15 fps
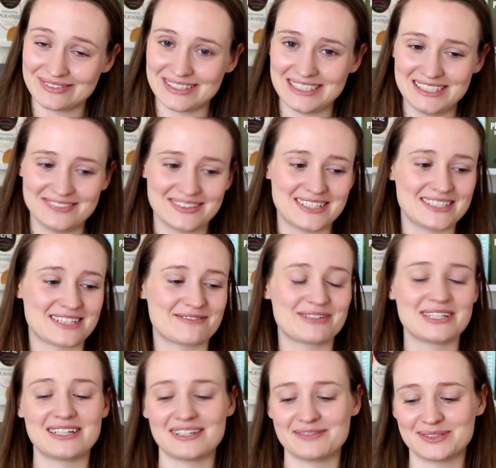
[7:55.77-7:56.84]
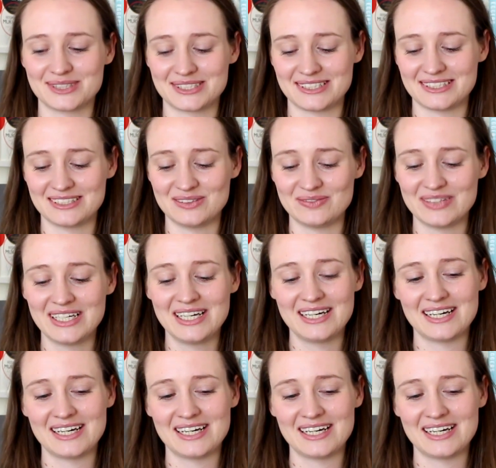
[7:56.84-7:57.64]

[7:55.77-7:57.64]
of these because I really like watching them,